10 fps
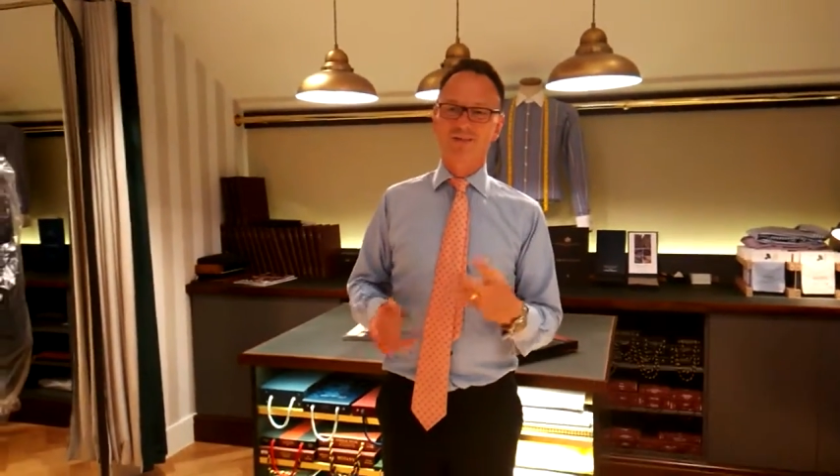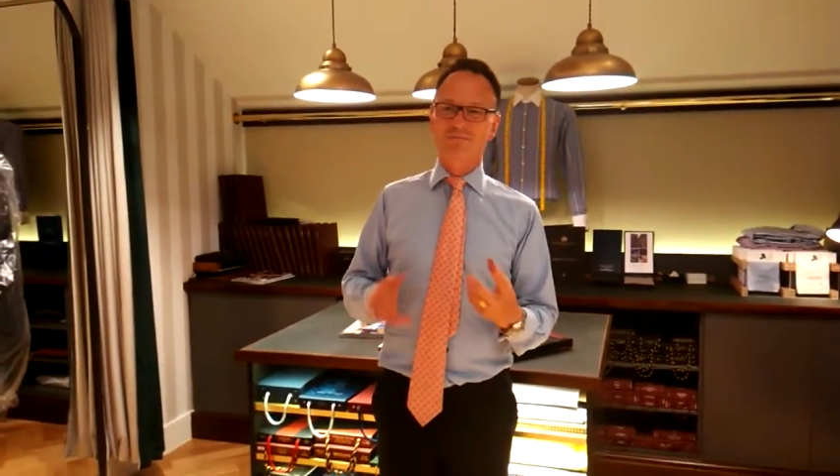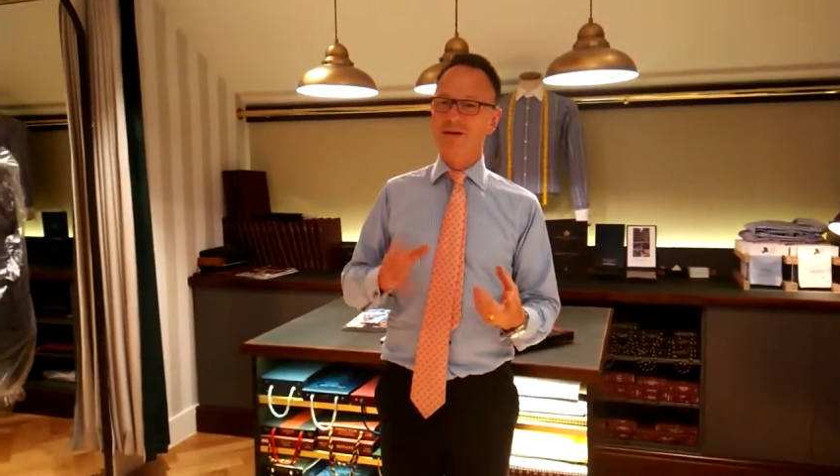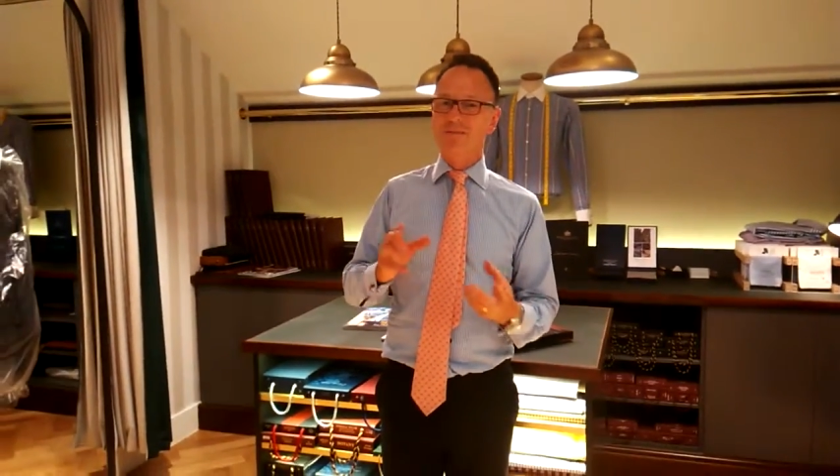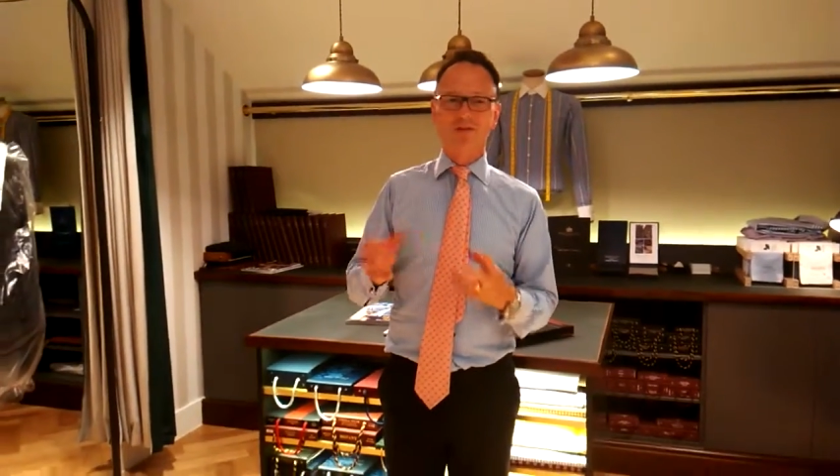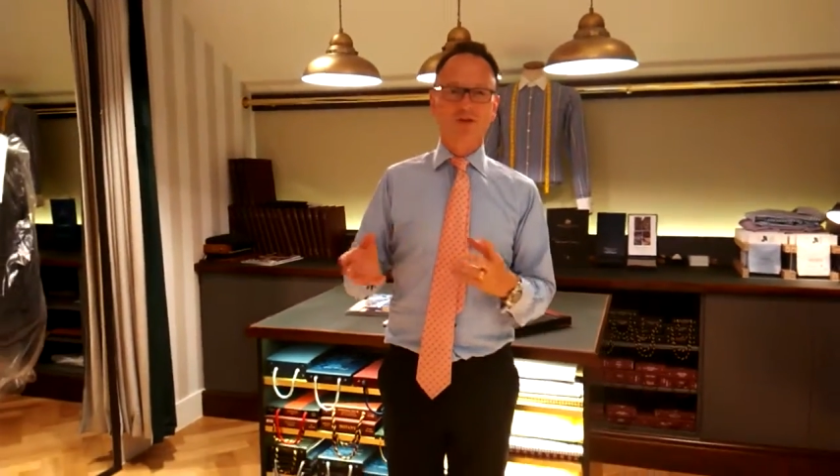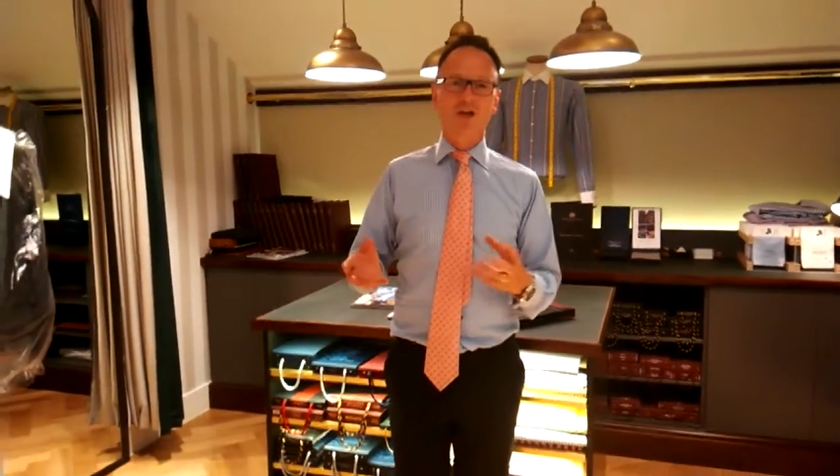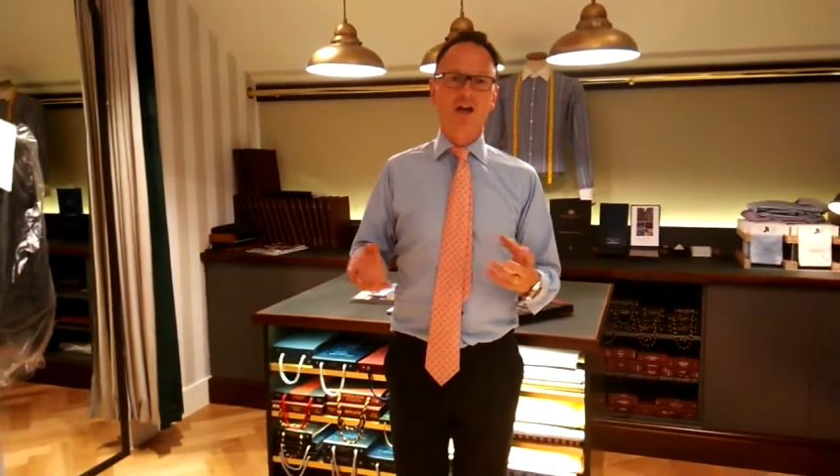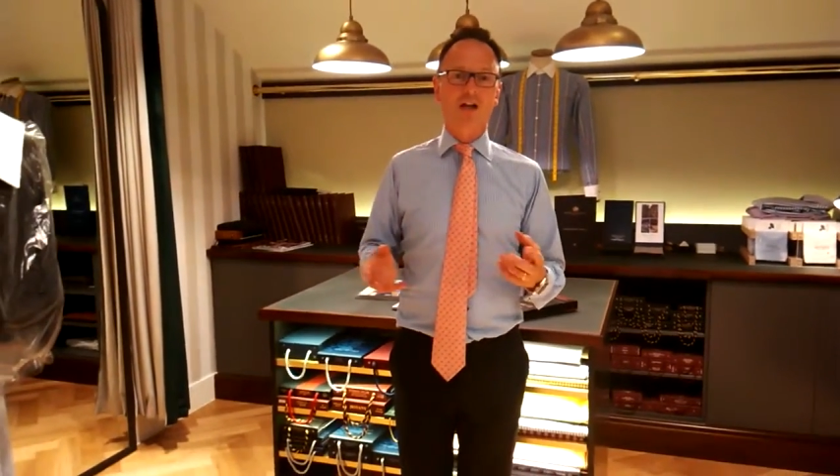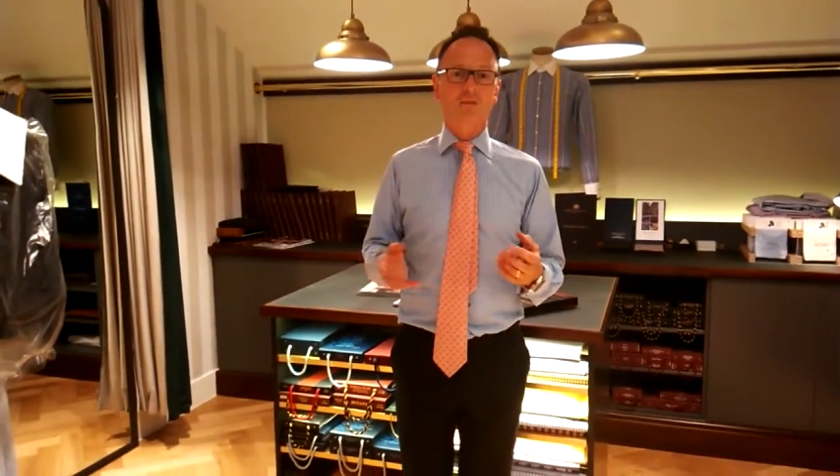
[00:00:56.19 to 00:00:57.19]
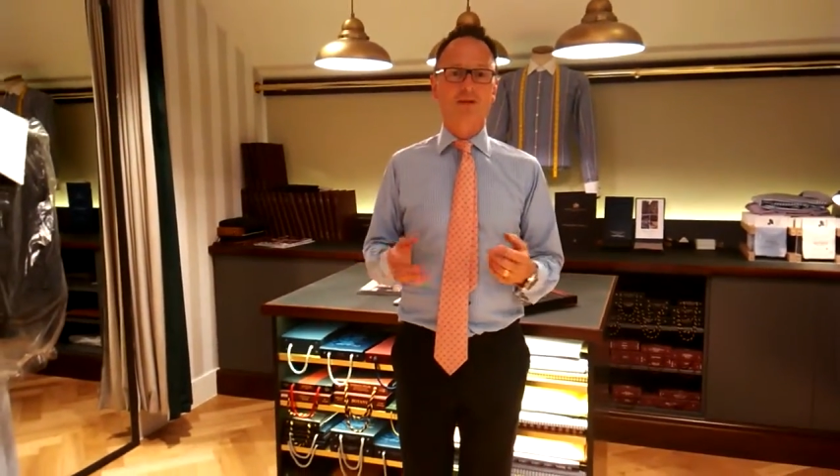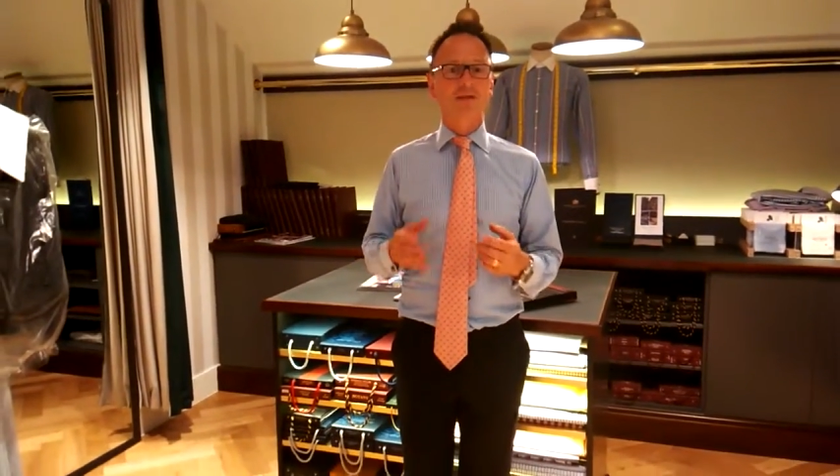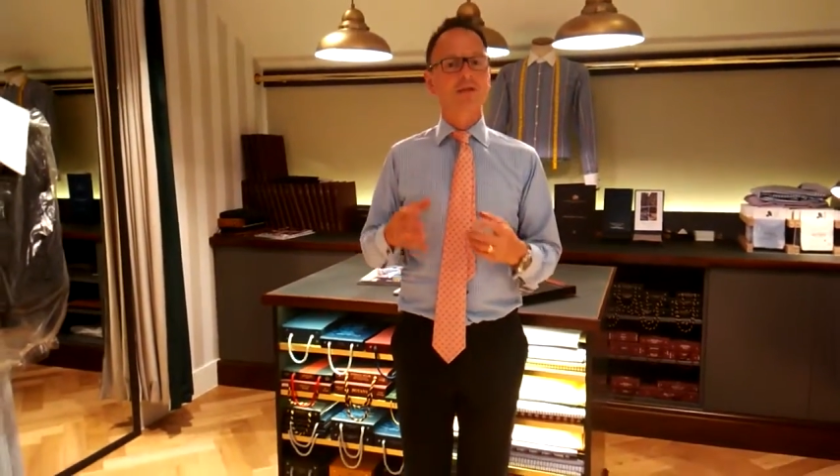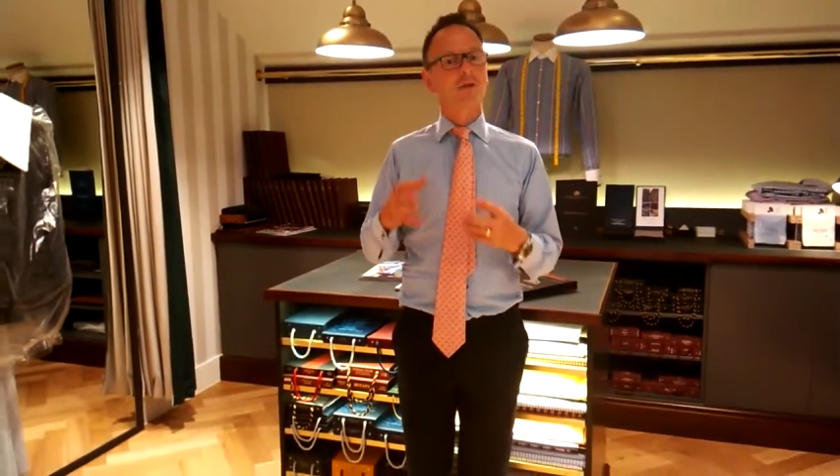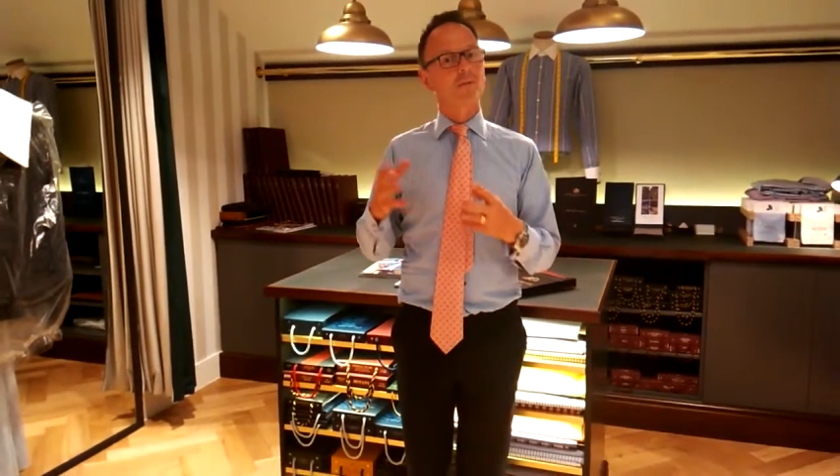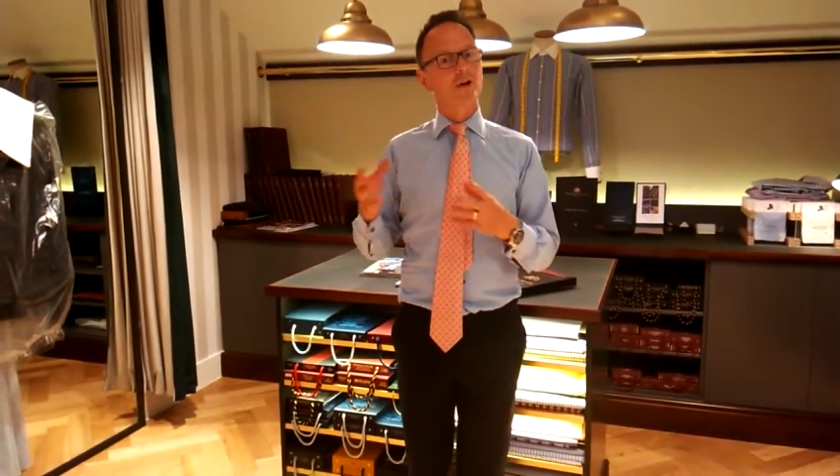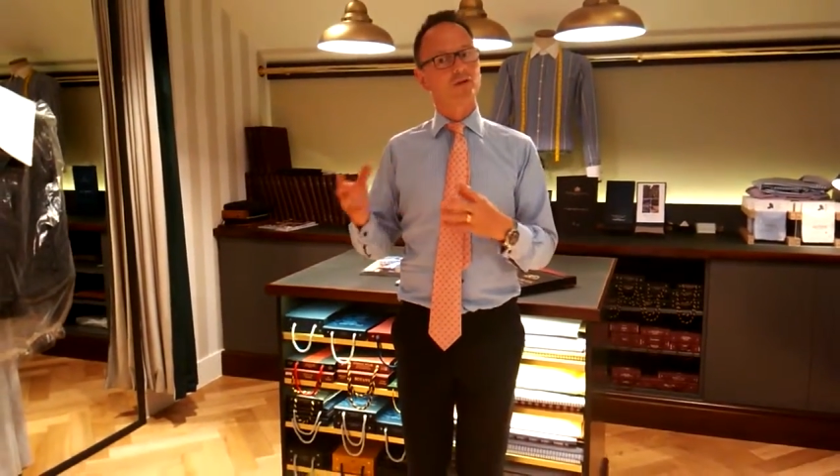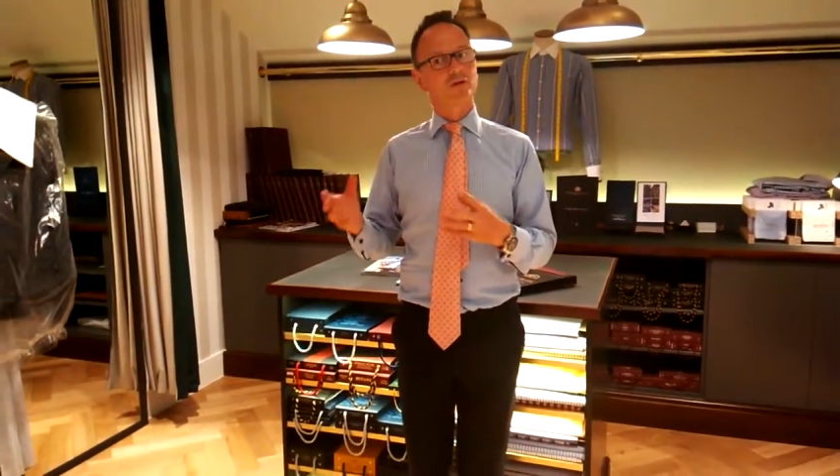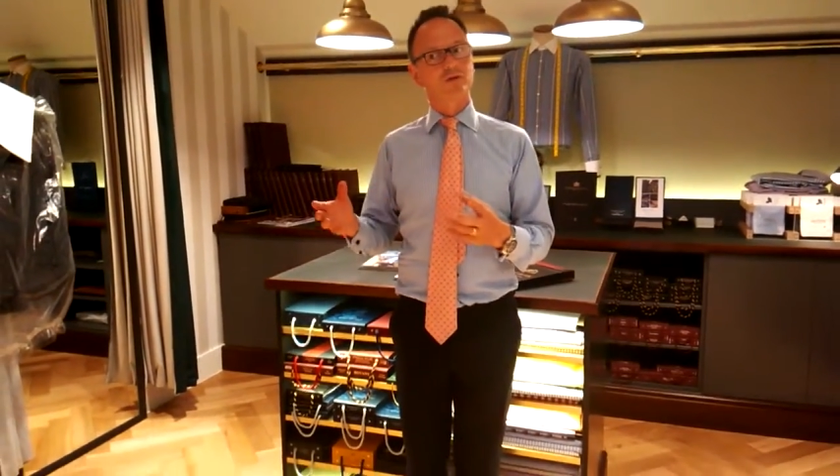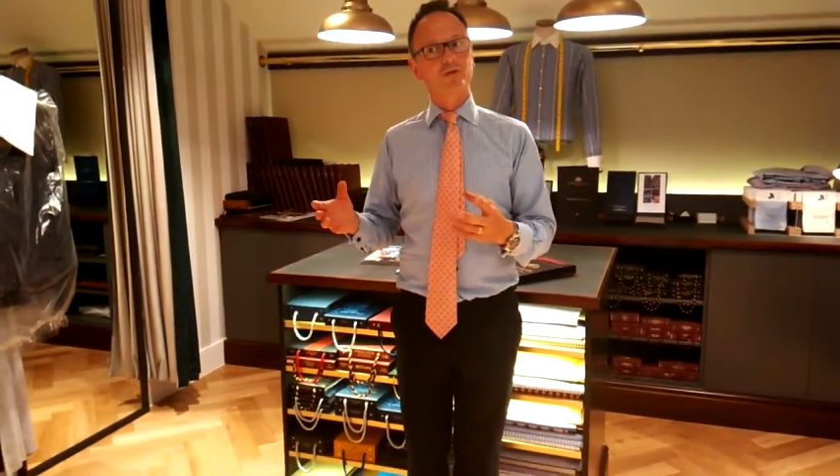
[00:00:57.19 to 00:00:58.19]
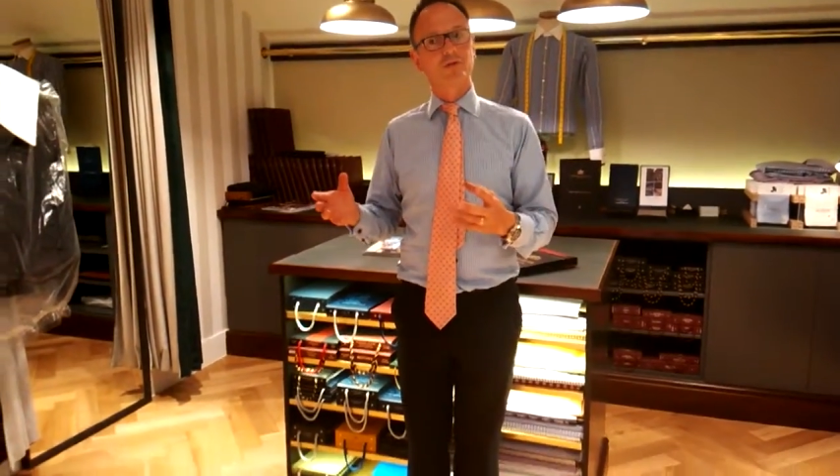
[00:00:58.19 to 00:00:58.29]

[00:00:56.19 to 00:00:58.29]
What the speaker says: maybe a check, but there's not much you can